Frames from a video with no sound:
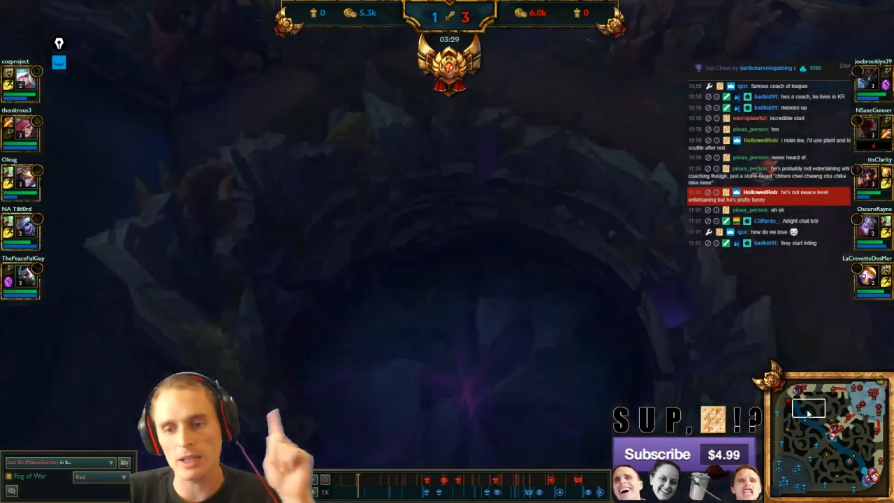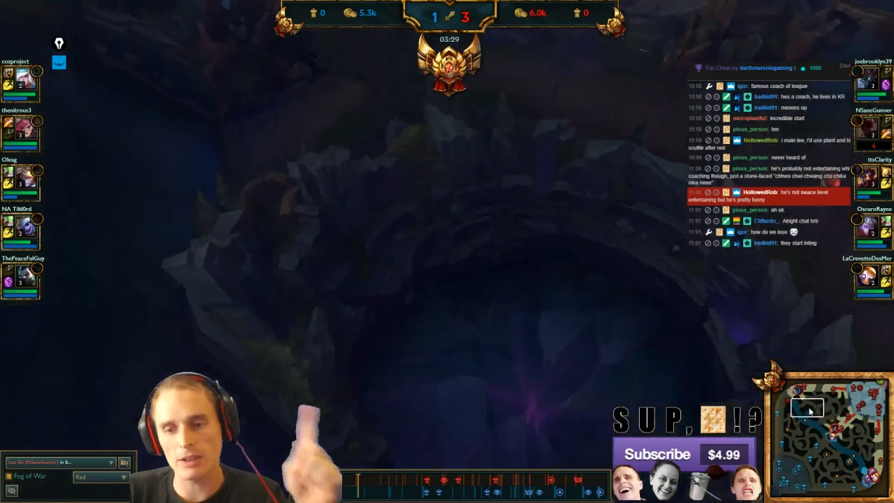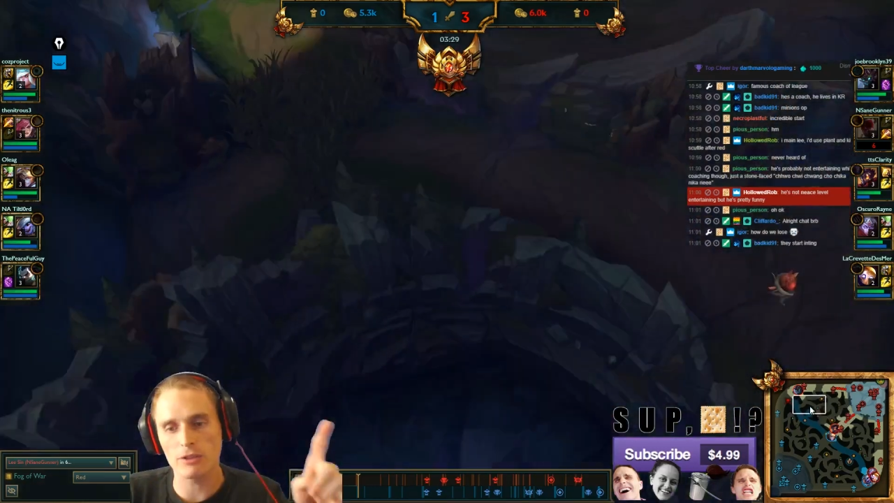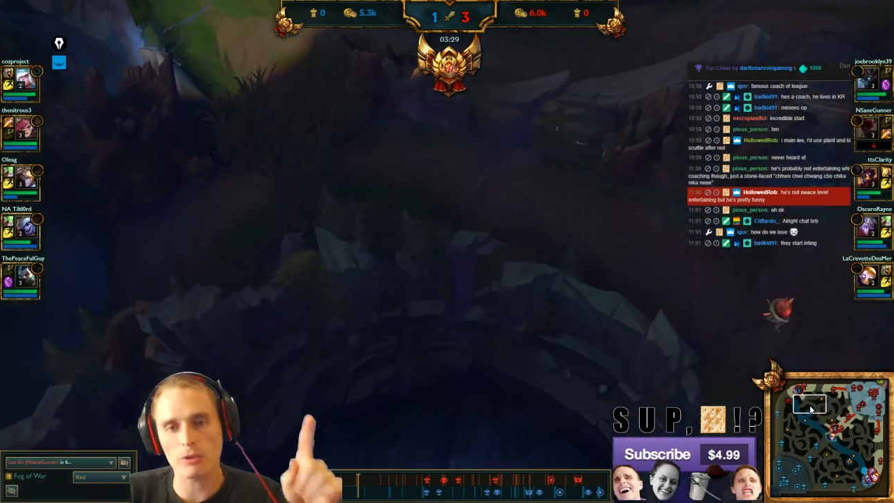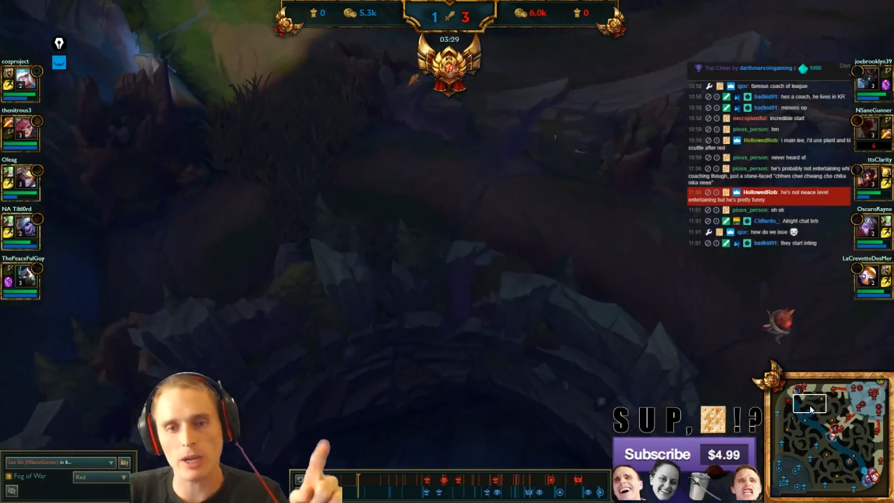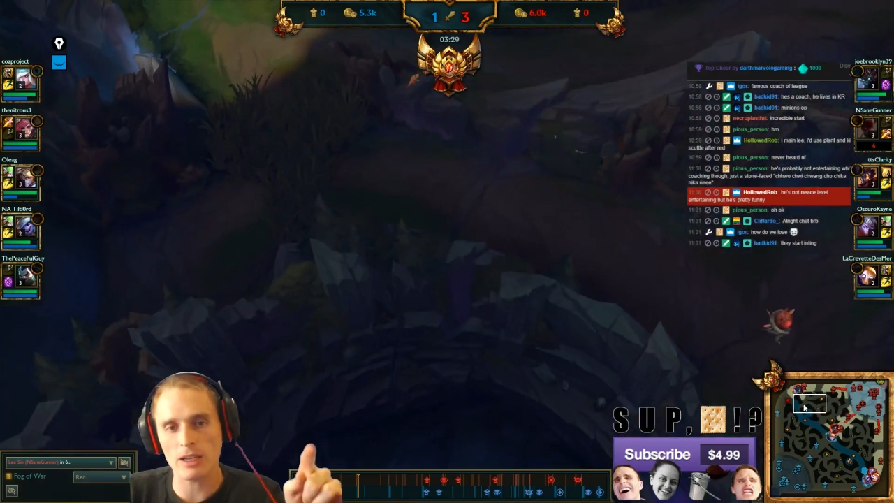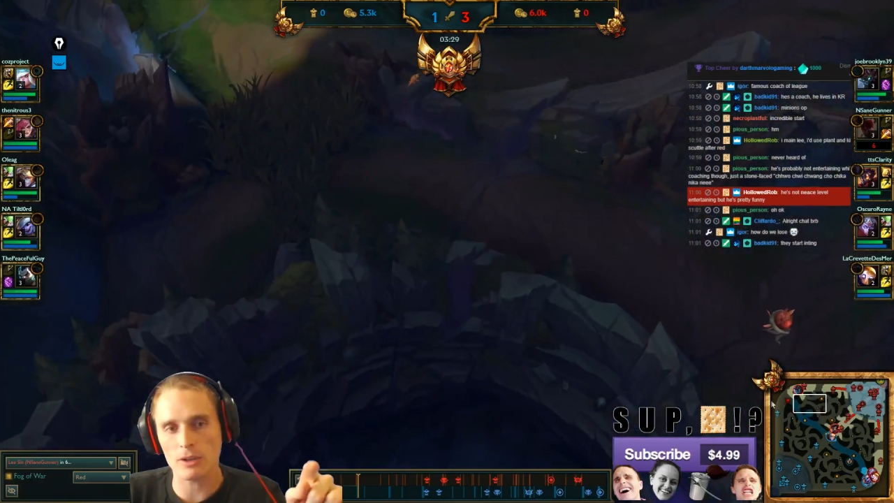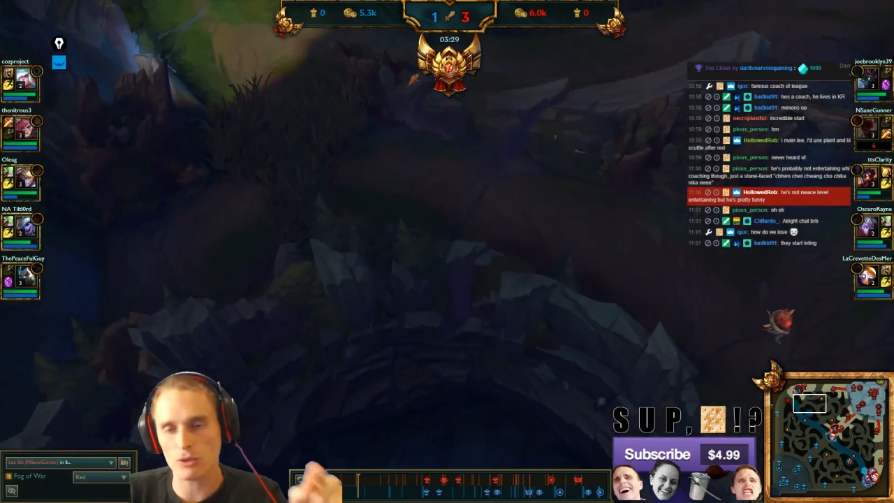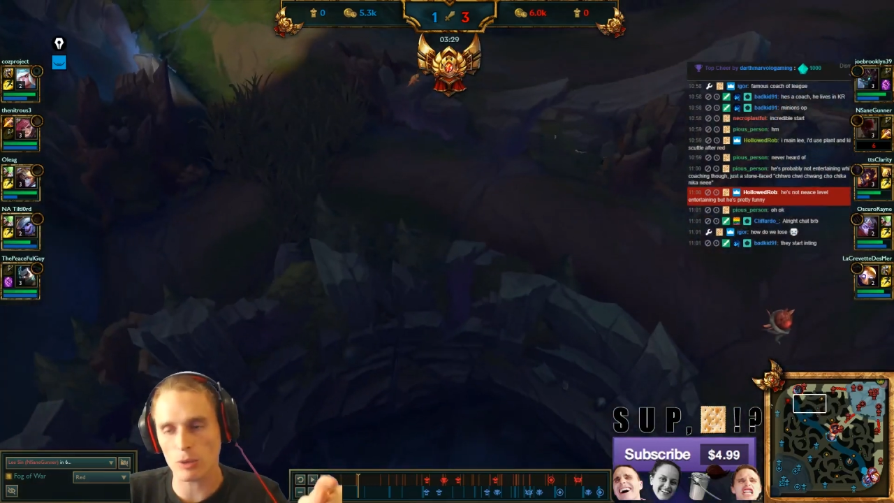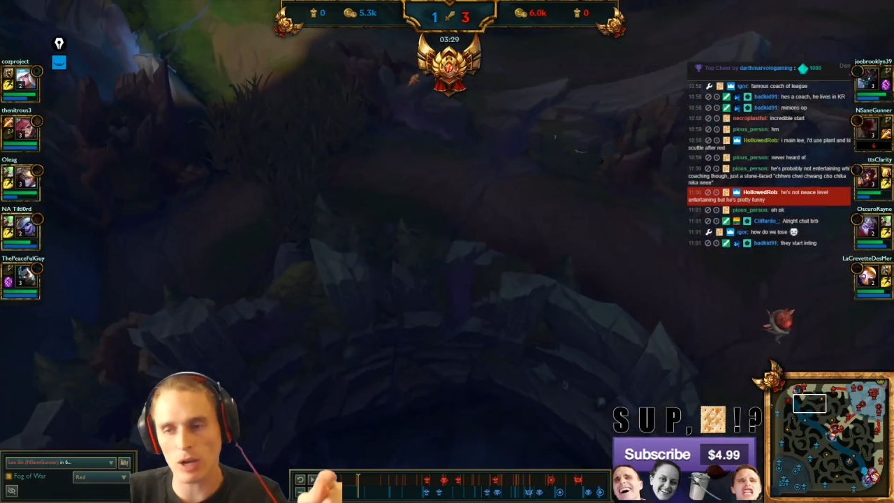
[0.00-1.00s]
and straight
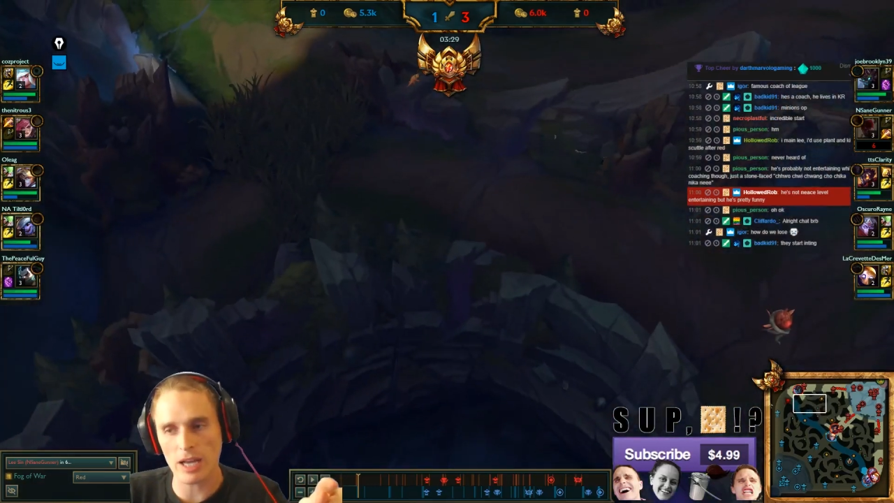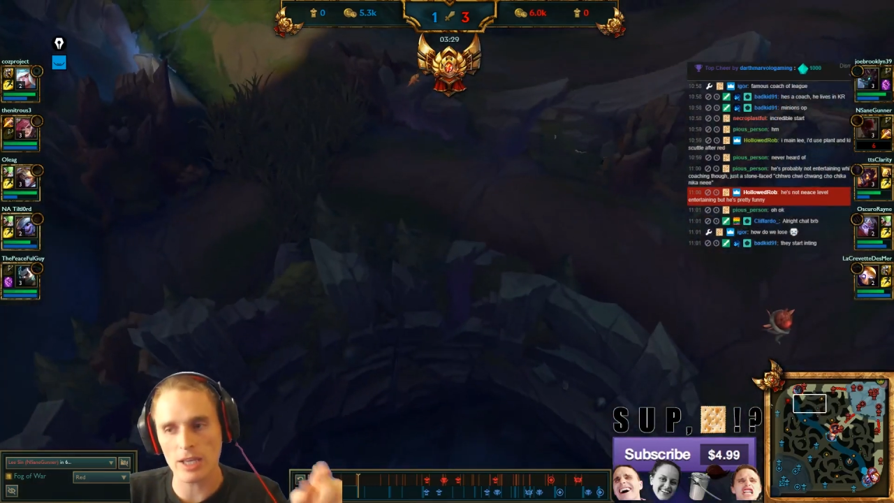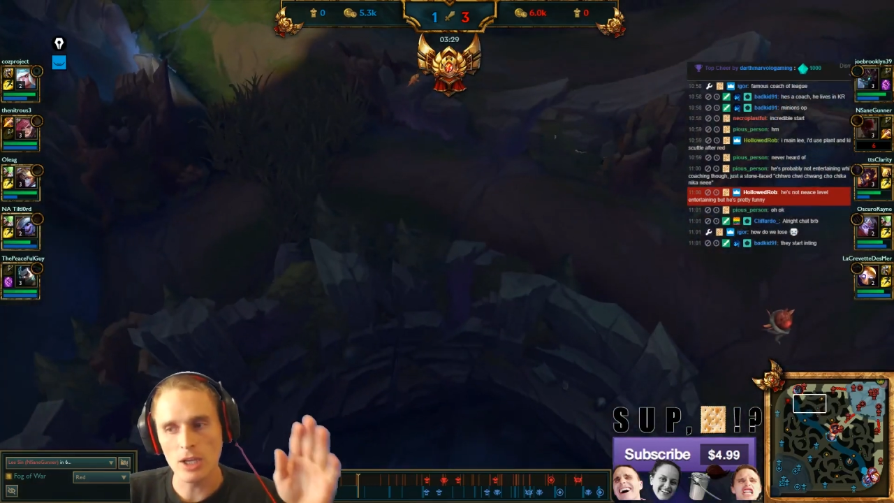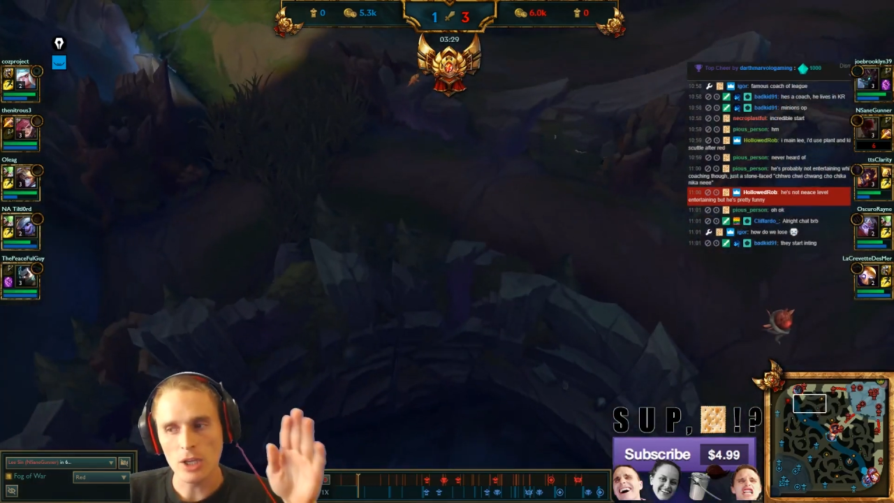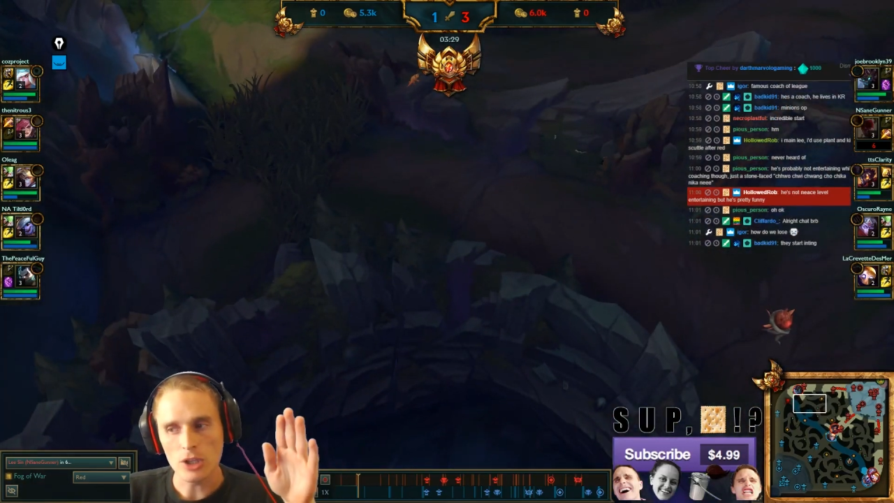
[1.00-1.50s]
into try,